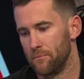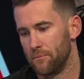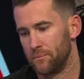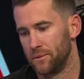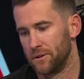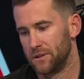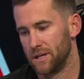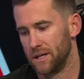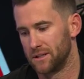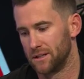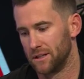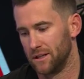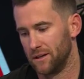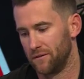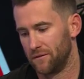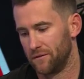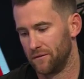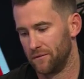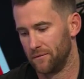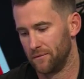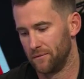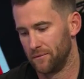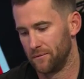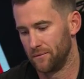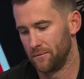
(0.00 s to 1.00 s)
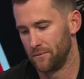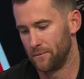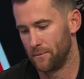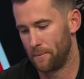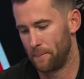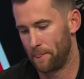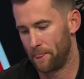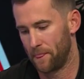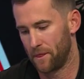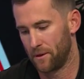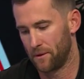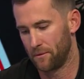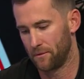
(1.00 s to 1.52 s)
potentially
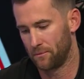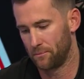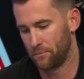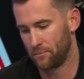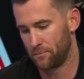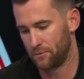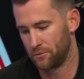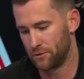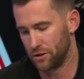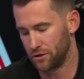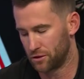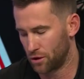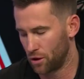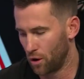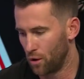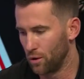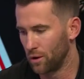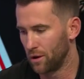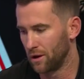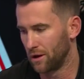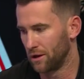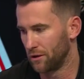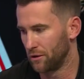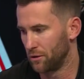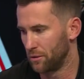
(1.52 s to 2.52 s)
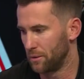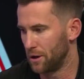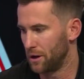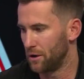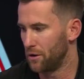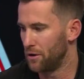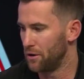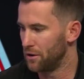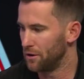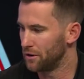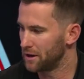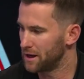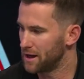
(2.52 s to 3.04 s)
just call it a little bit
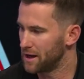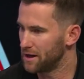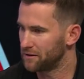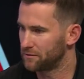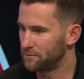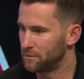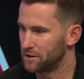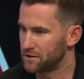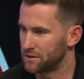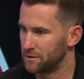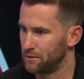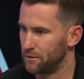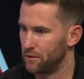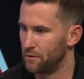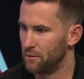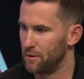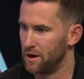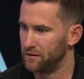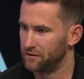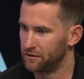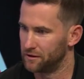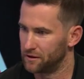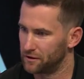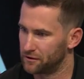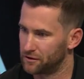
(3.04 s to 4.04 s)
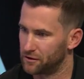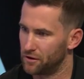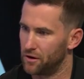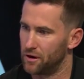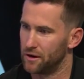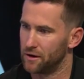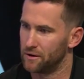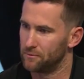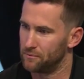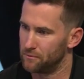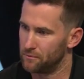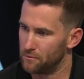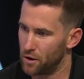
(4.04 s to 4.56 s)
earlier, especially the ones that are
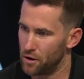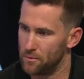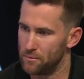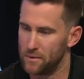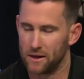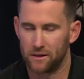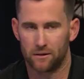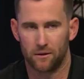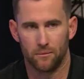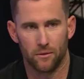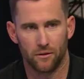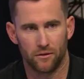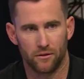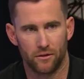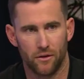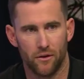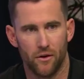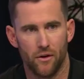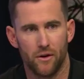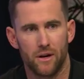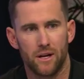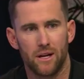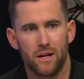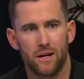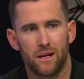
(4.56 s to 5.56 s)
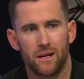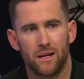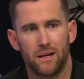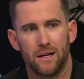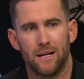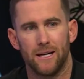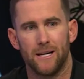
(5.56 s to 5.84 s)
kind of momentum and turning,